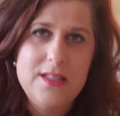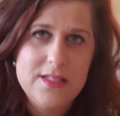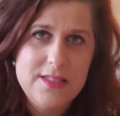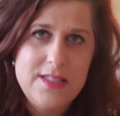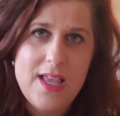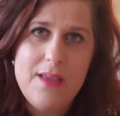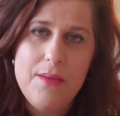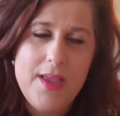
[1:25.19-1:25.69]

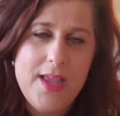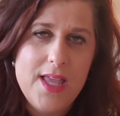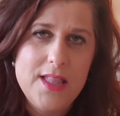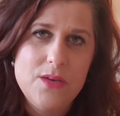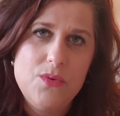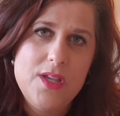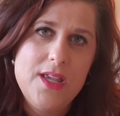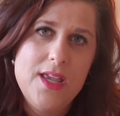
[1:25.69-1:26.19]
same hand
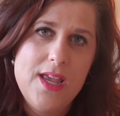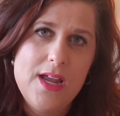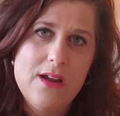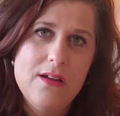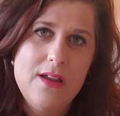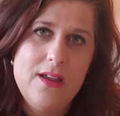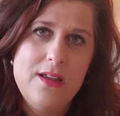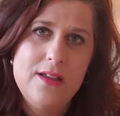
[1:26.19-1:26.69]
that we
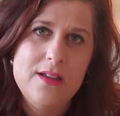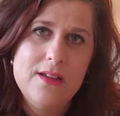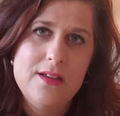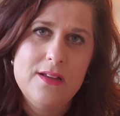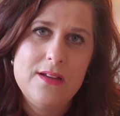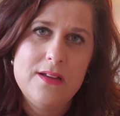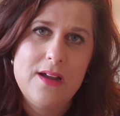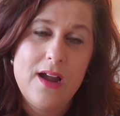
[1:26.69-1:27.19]
carry
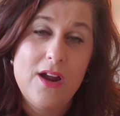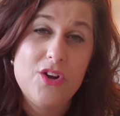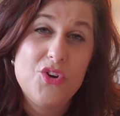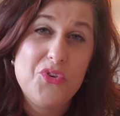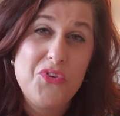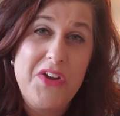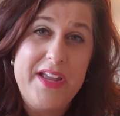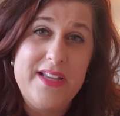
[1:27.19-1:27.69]
our
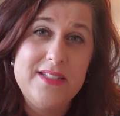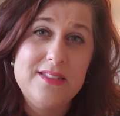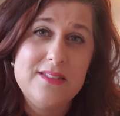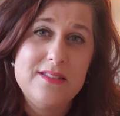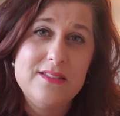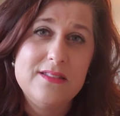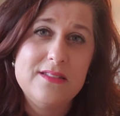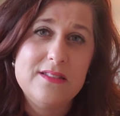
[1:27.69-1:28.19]

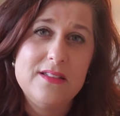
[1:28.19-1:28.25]
grace.